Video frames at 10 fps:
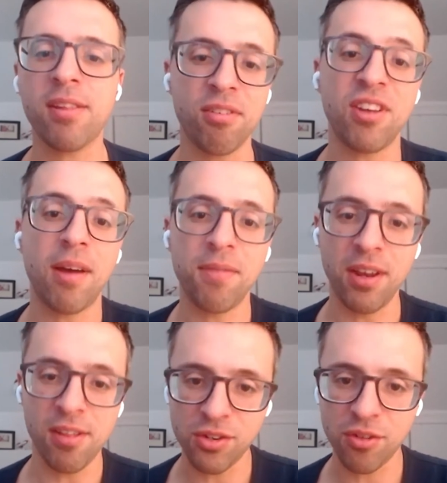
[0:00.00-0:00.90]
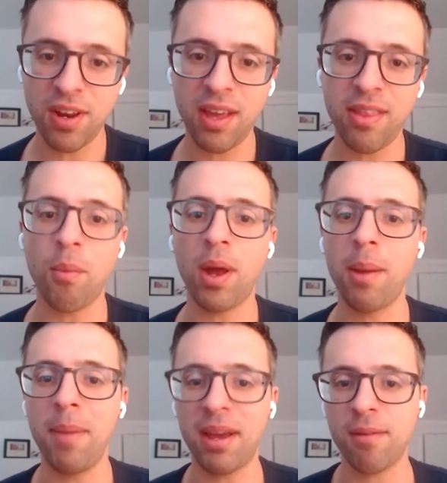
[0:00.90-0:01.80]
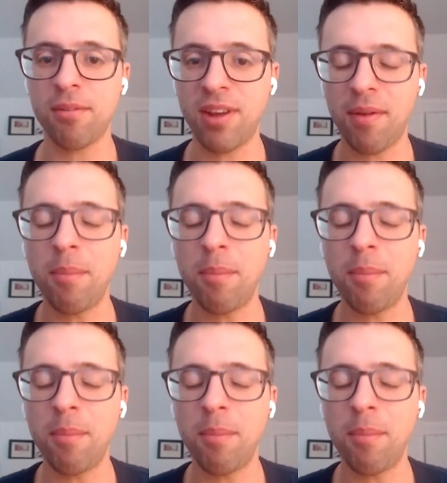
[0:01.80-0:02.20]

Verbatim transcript: of stuff that is interesting. They want a mix of stuff.